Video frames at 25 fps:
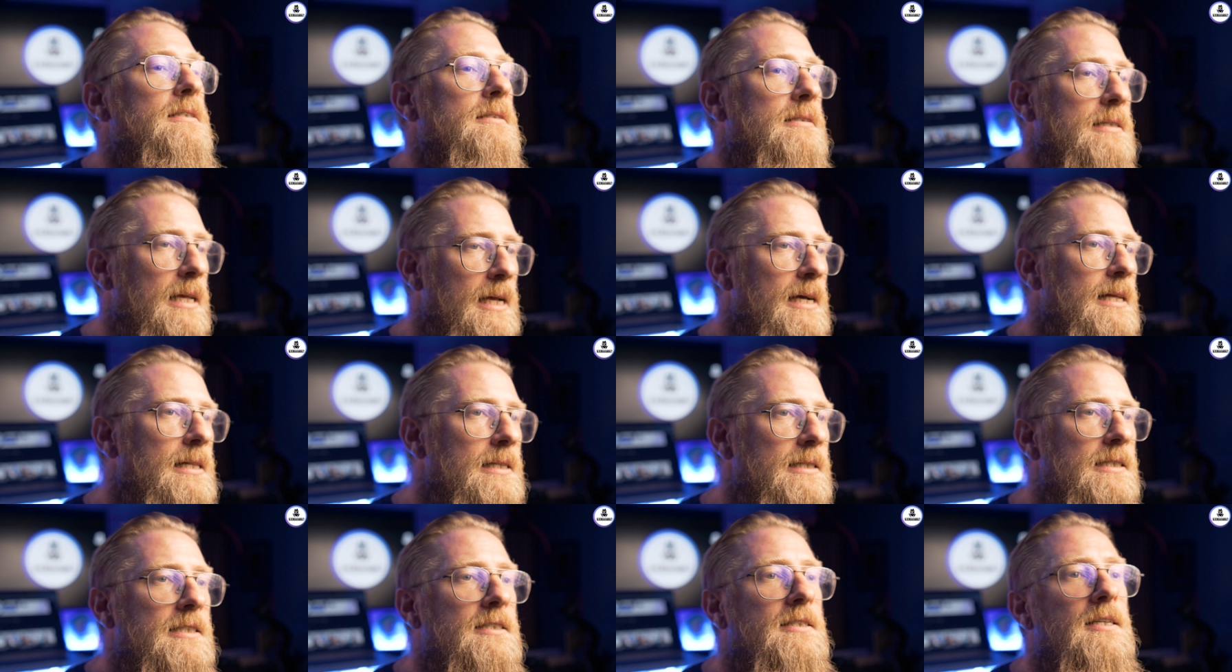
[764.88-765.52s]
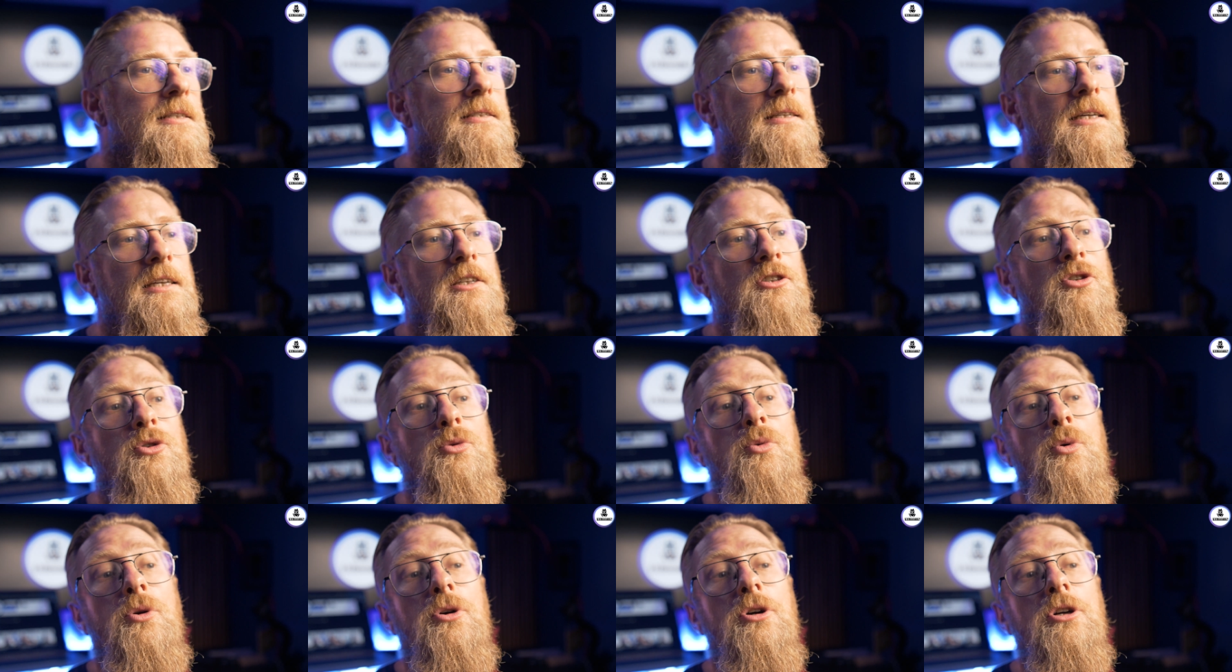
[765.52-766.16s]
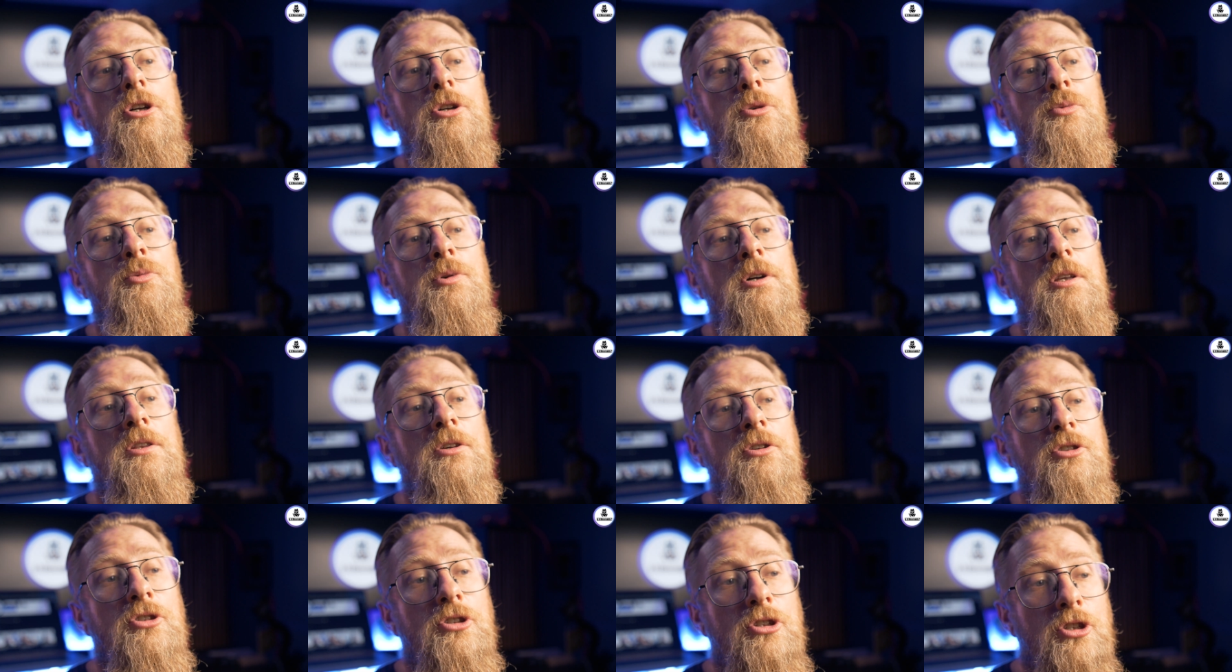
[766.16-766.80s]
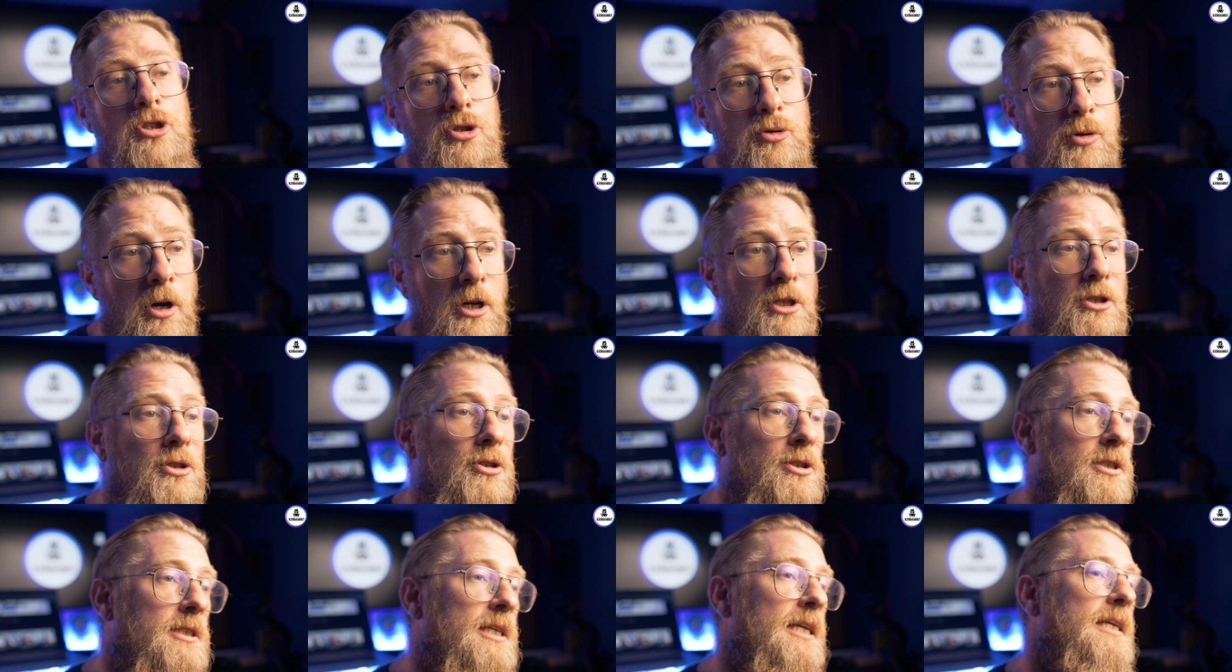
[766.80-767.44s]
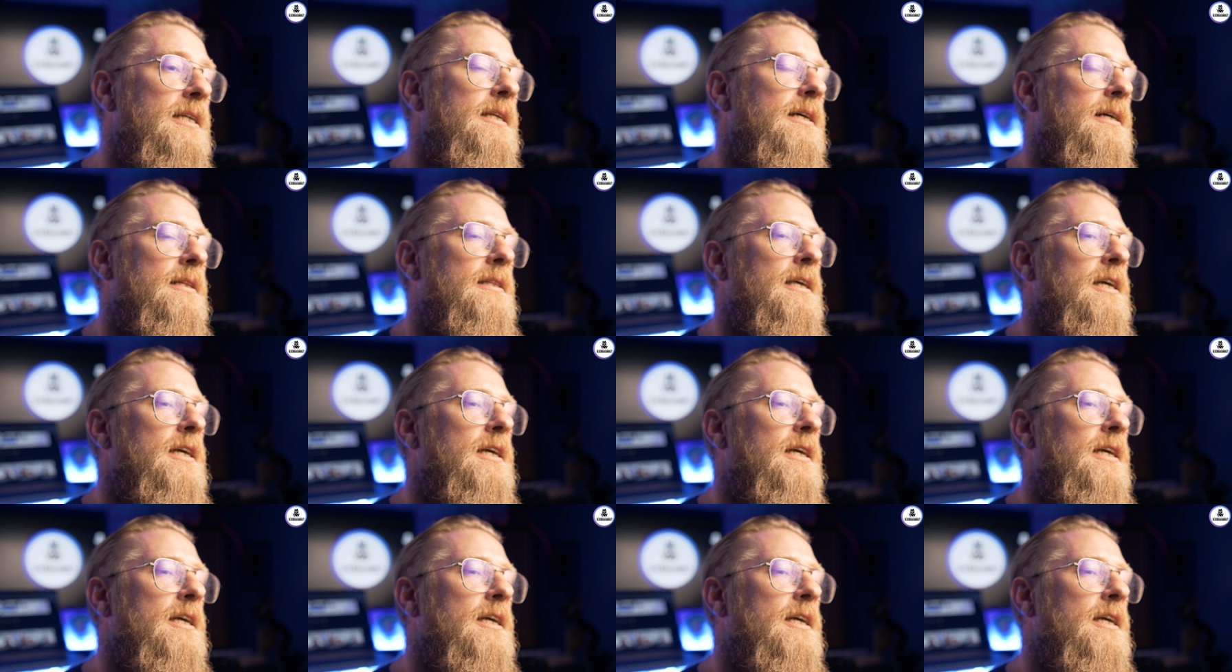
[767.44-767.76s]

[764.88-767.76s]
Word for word: CEL is designed to work with a structured data